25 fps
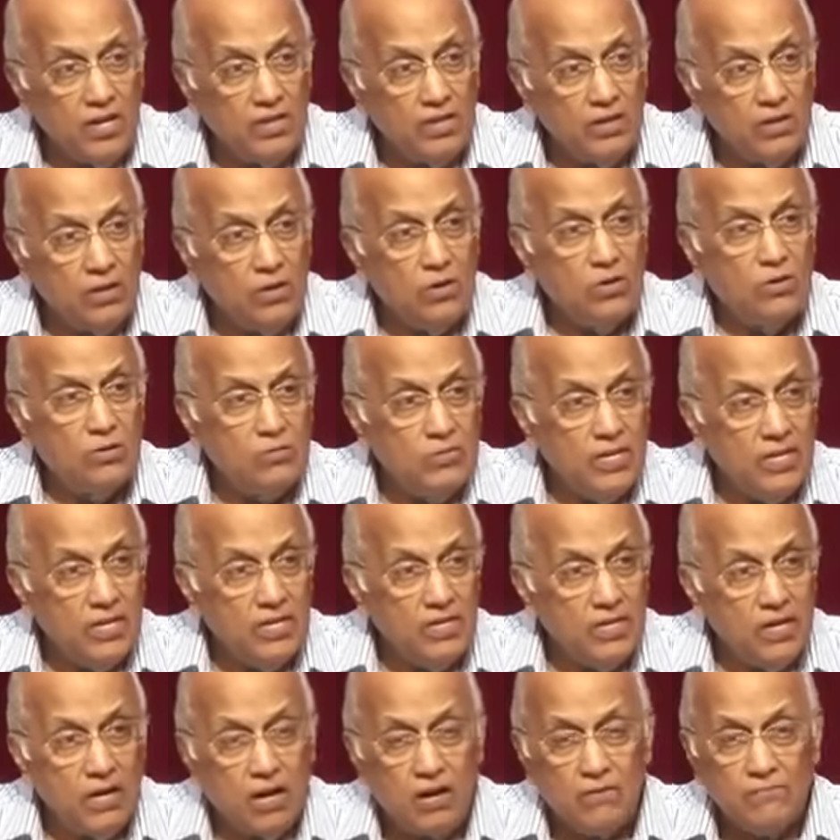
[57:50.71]
in the home and
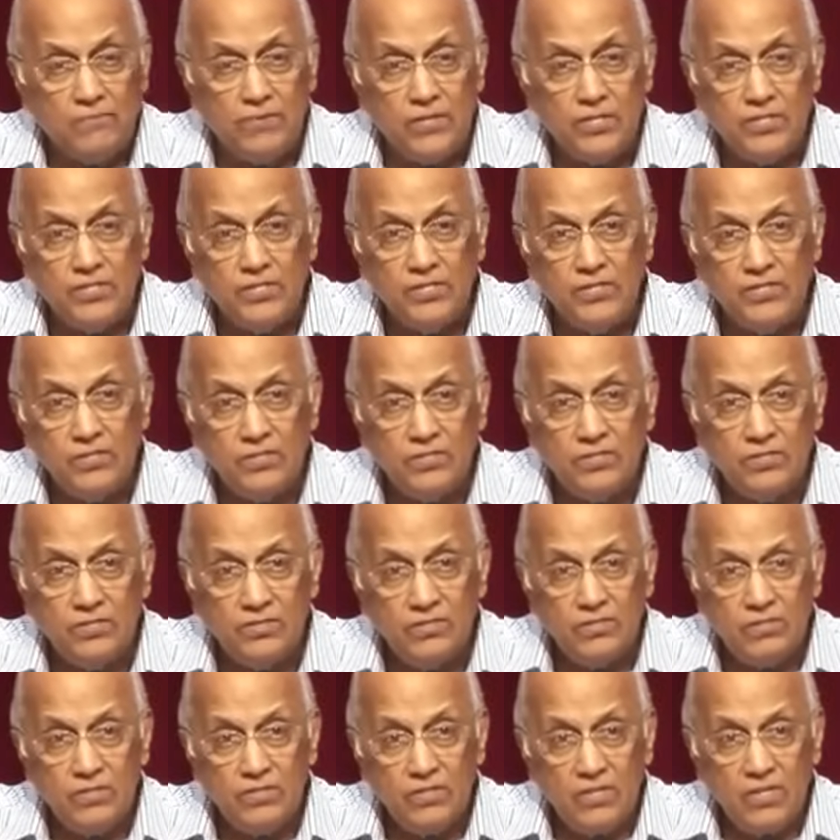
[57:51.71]
in the office
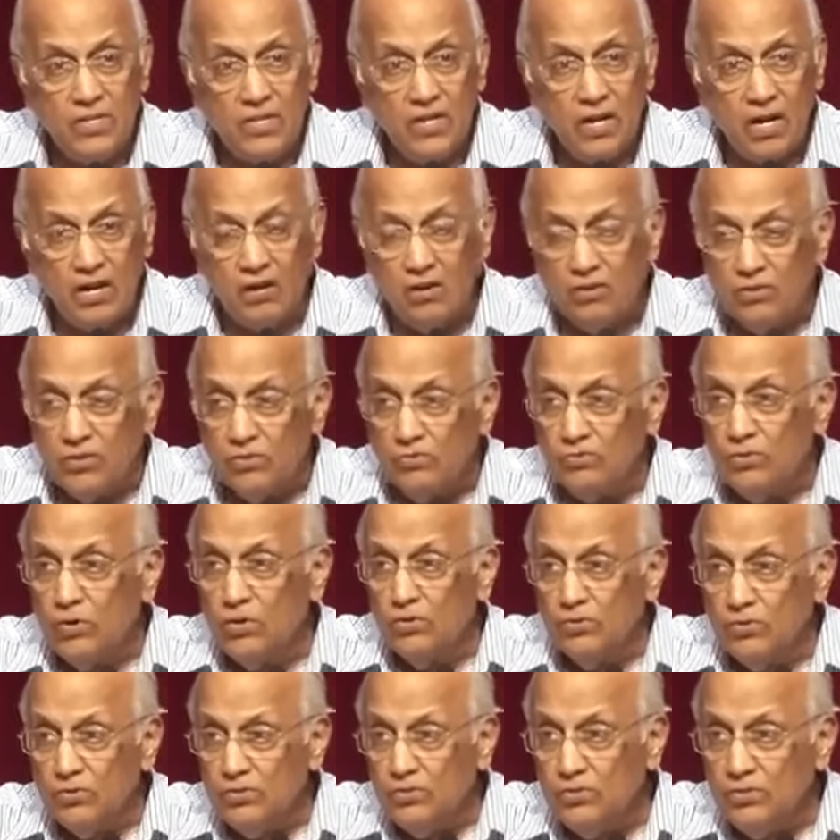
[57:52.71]
and on the
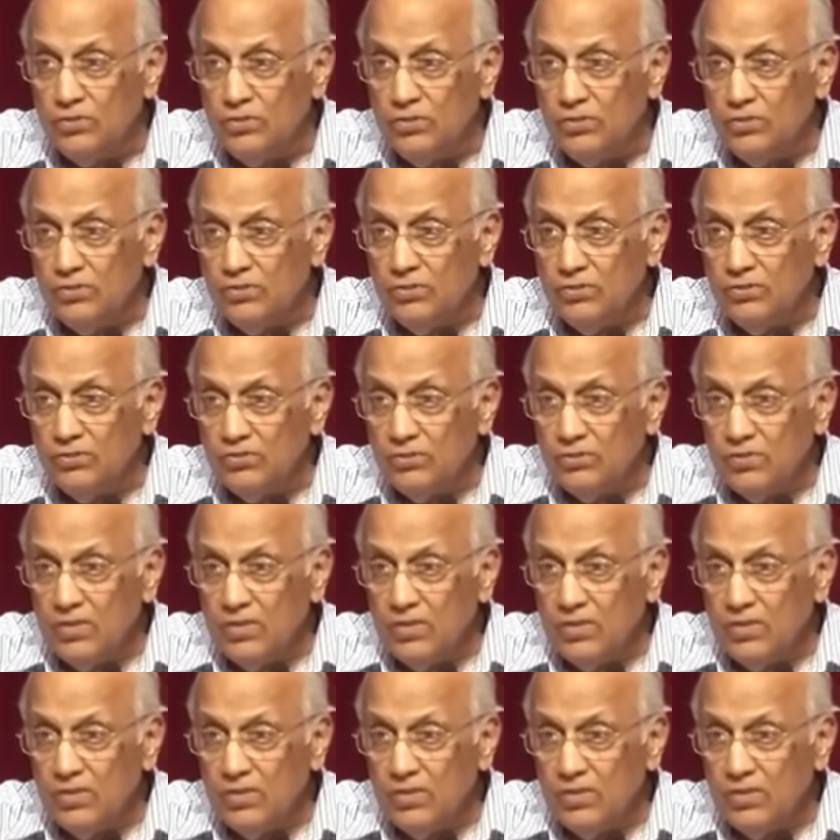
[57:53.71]
roads.